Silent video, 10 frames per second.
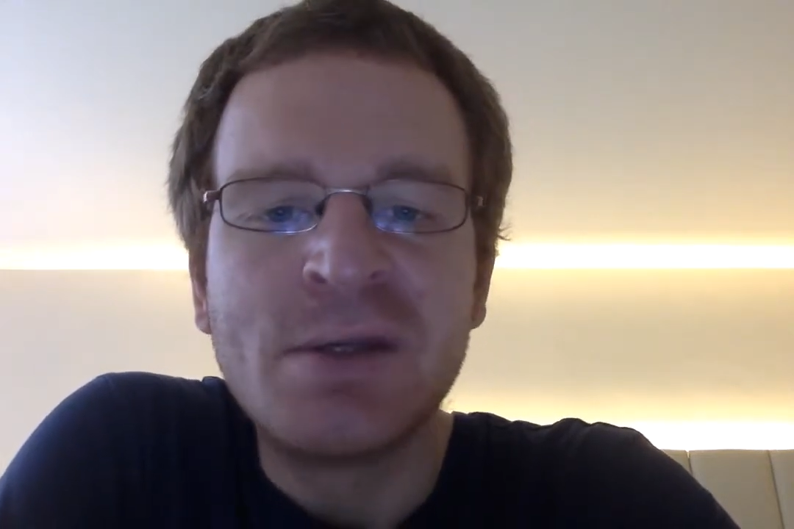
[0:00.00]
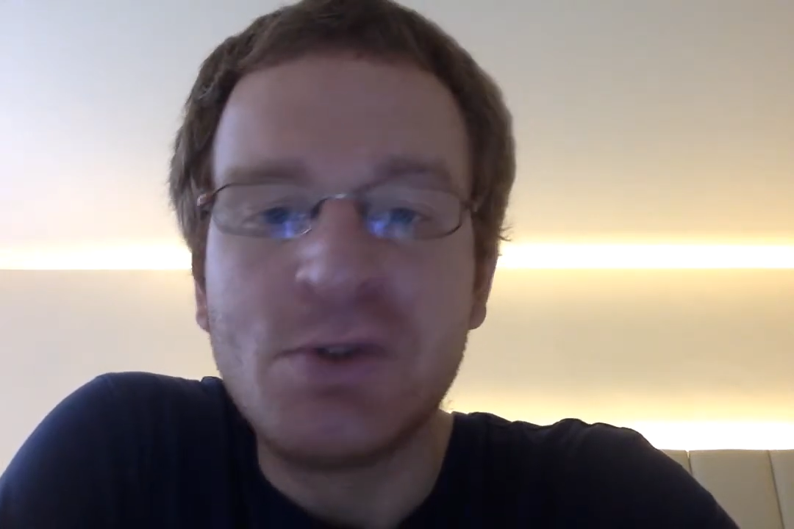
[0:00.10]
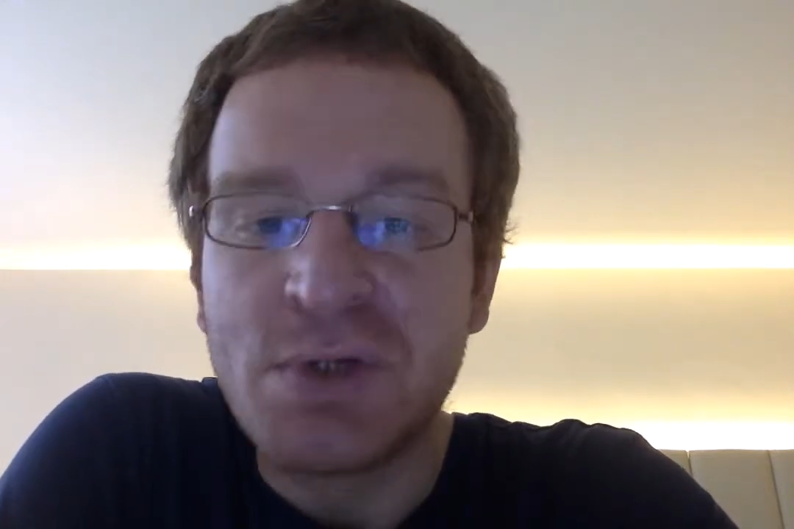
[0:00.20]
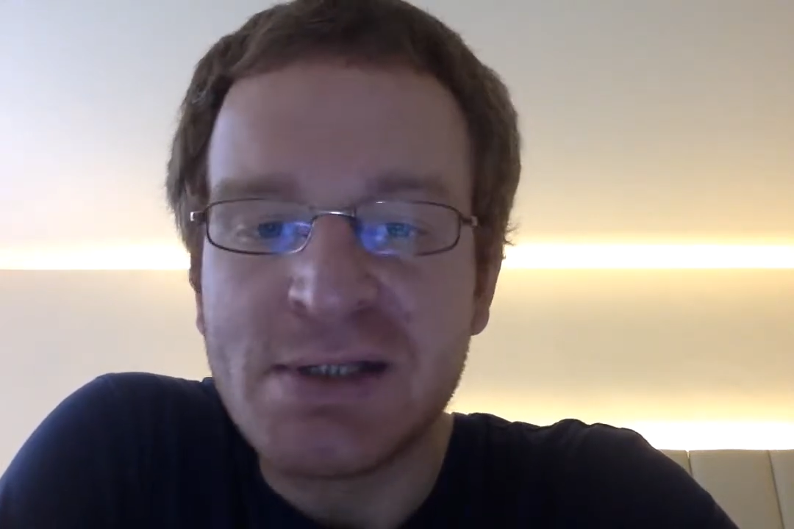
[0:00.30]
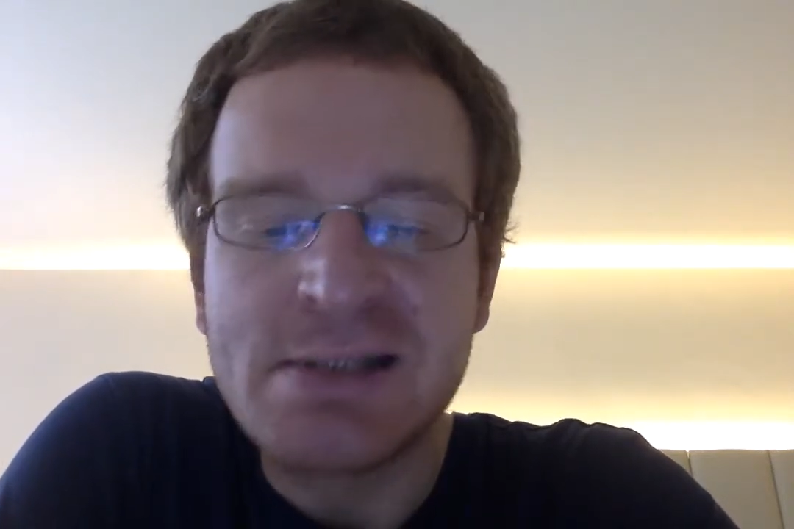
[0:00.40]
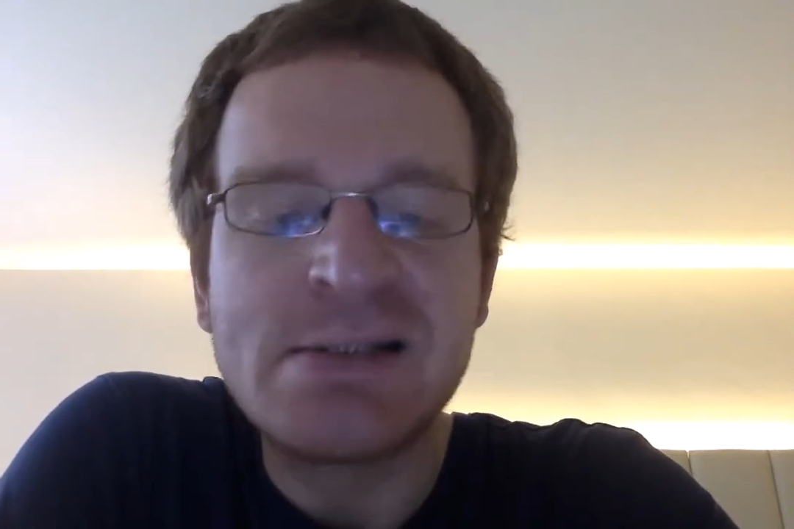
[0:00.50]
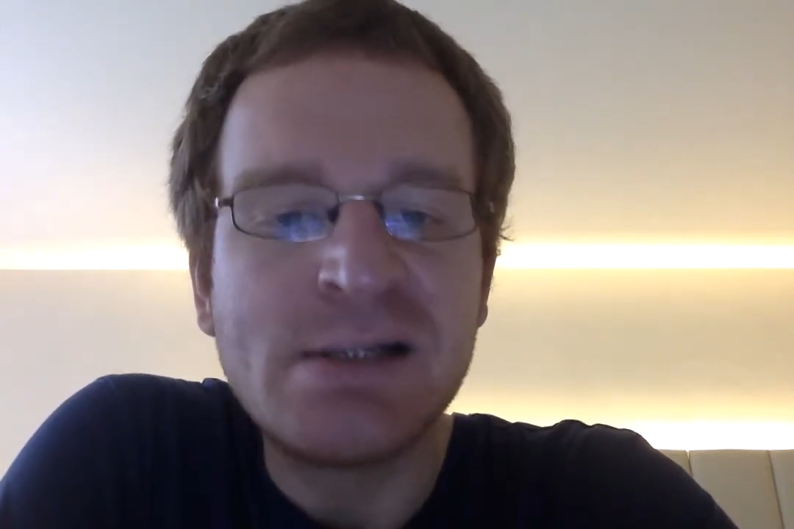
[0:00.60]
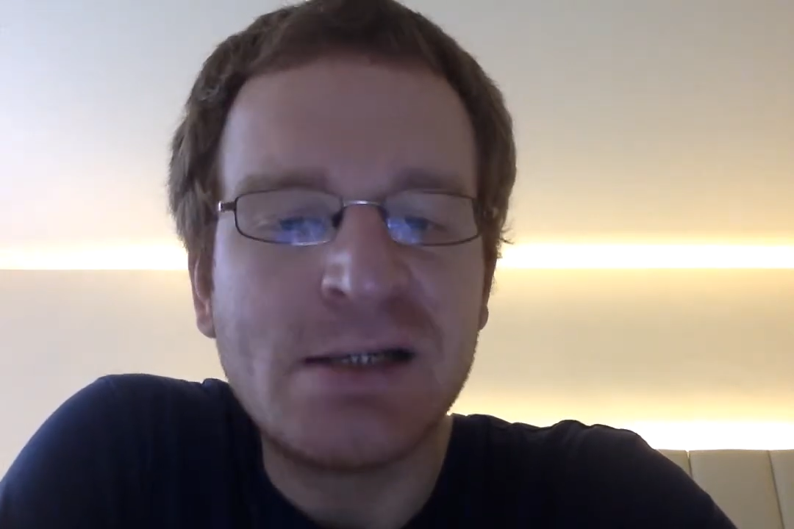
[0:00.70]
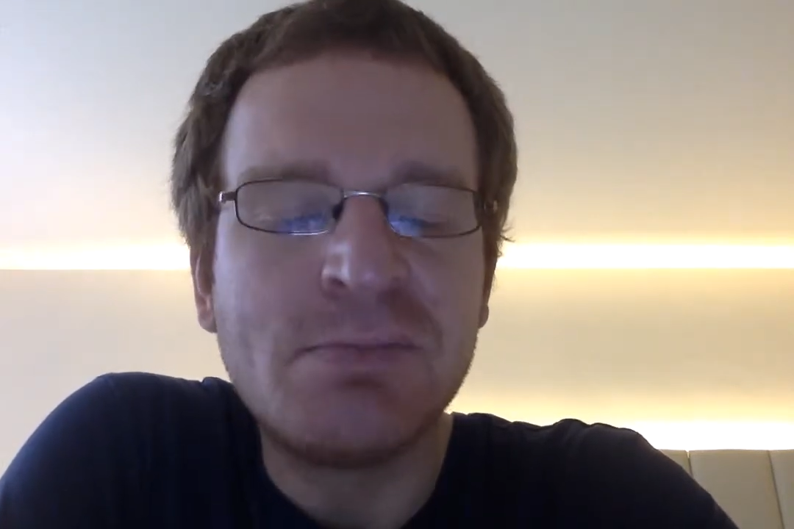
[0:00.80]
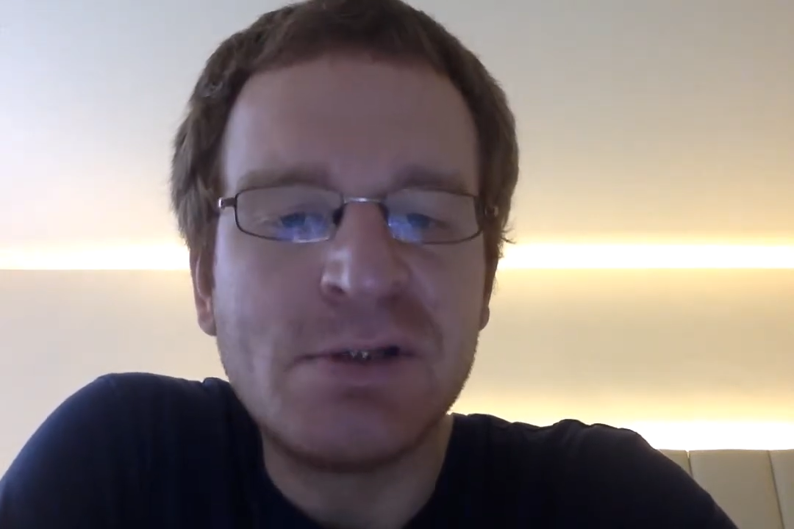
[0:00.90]
You can
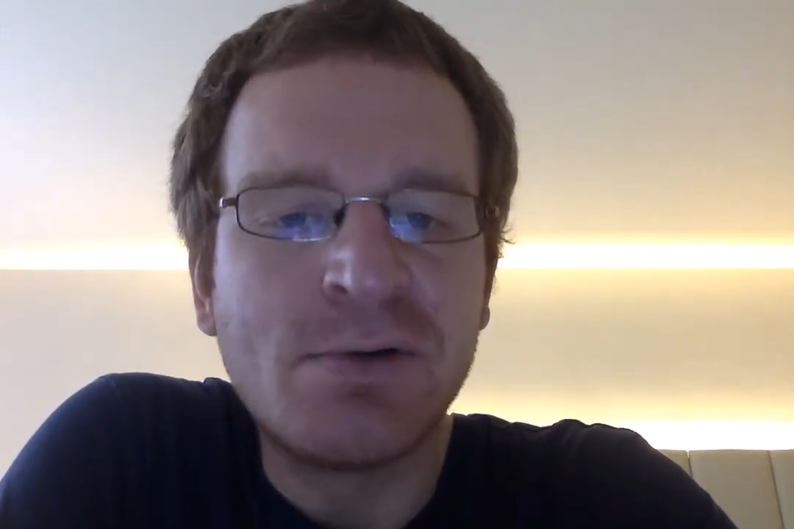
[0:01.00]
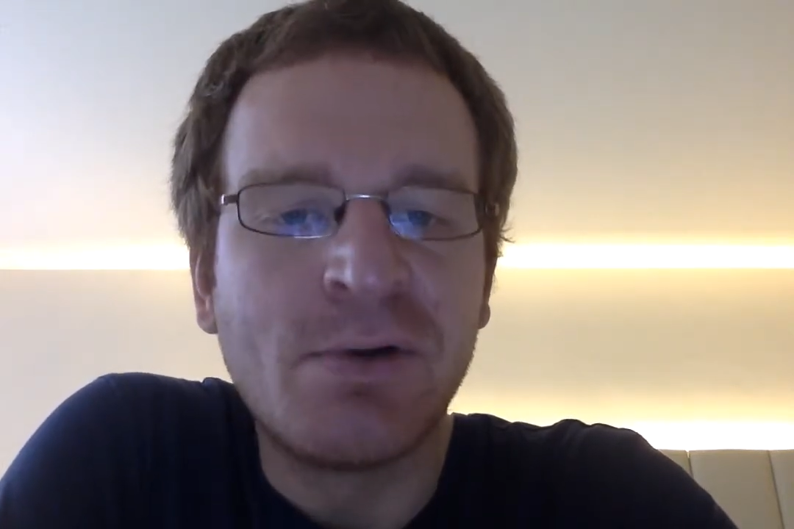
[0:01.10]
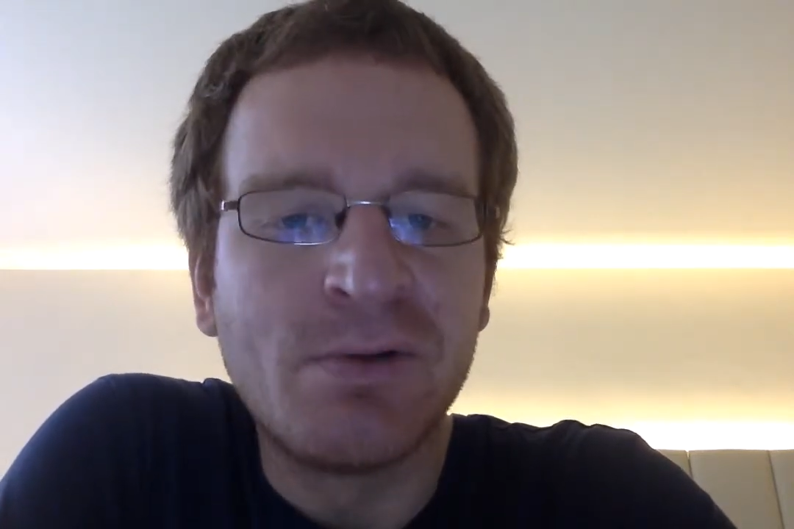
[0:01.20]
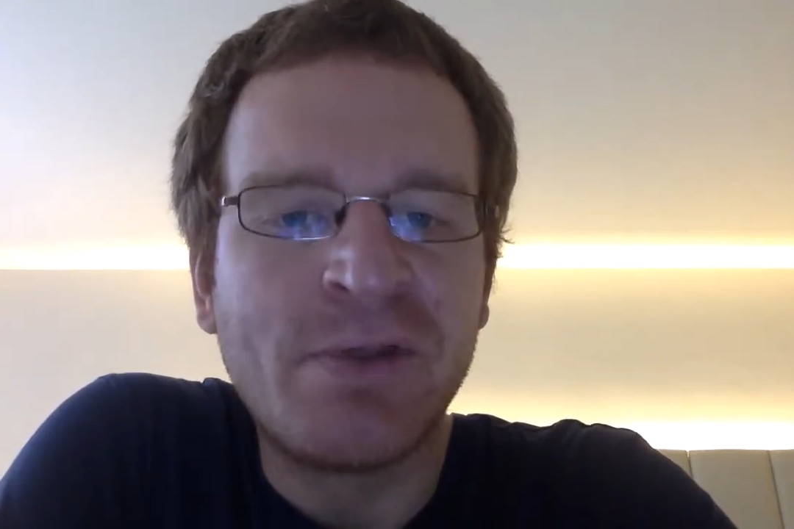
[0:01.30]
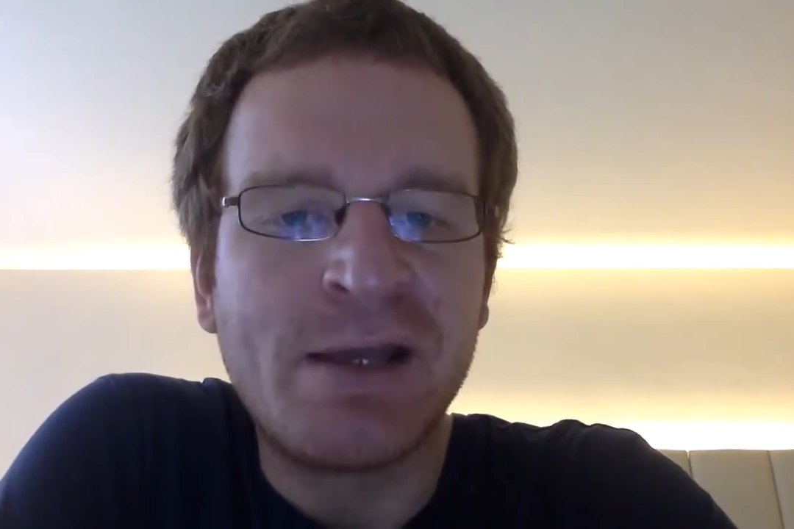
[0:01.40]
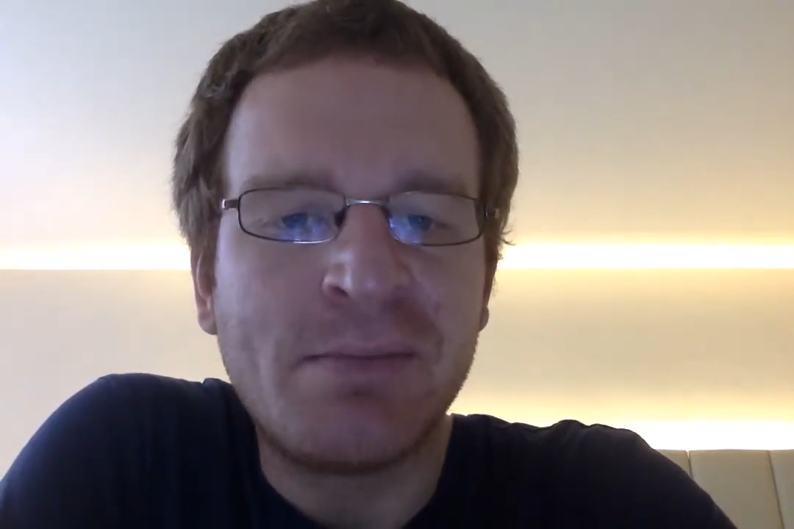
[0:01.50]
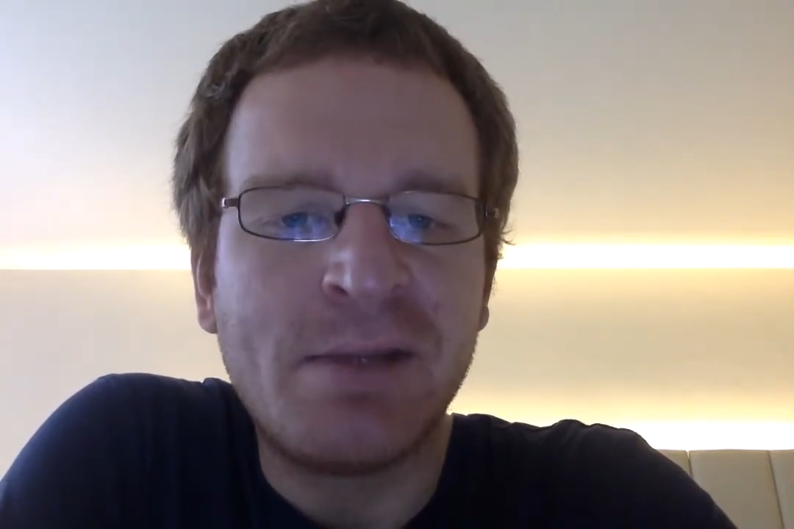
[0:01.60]
see and meet all them,